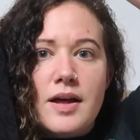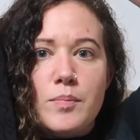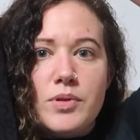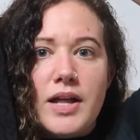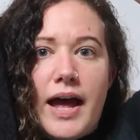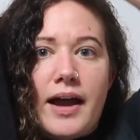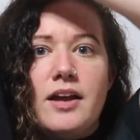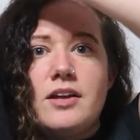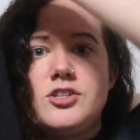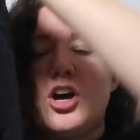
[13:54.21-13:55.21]
black
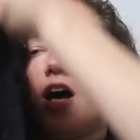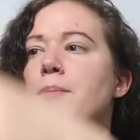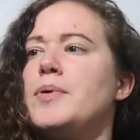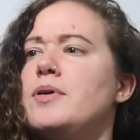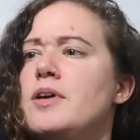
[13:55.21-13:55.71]
top,